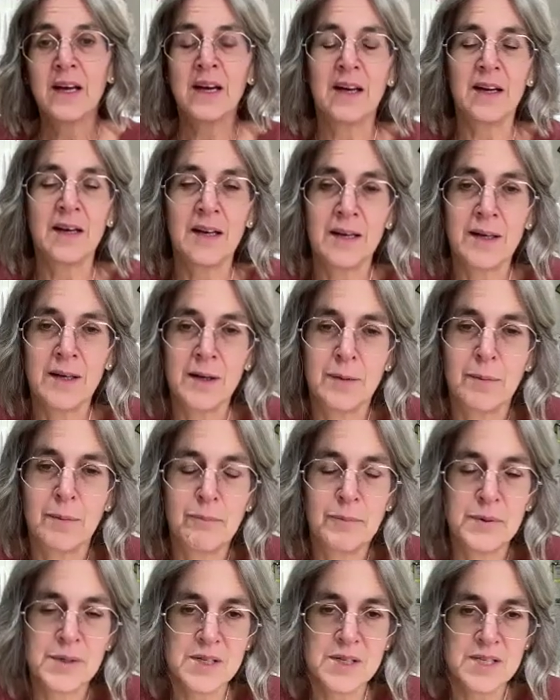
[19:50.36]

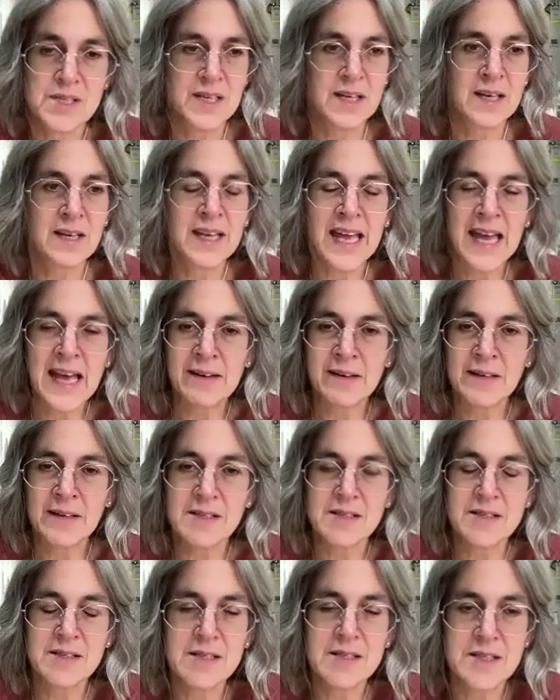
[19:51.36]
But again,
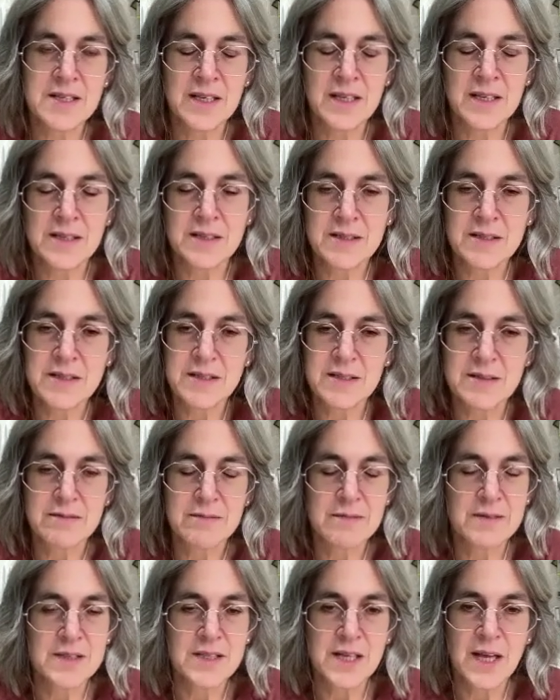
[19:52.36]
it's
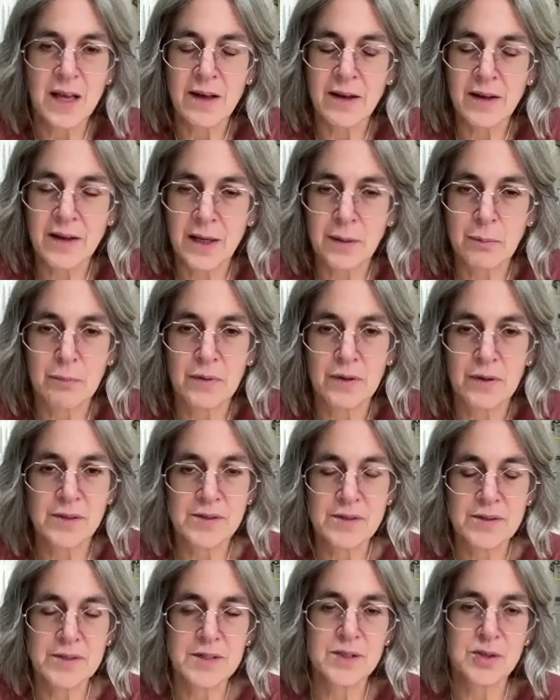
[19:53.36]
time
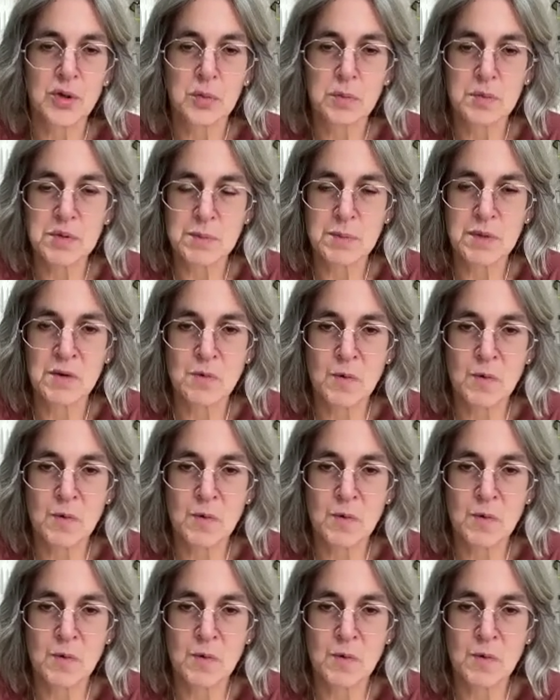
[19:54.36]
that stops me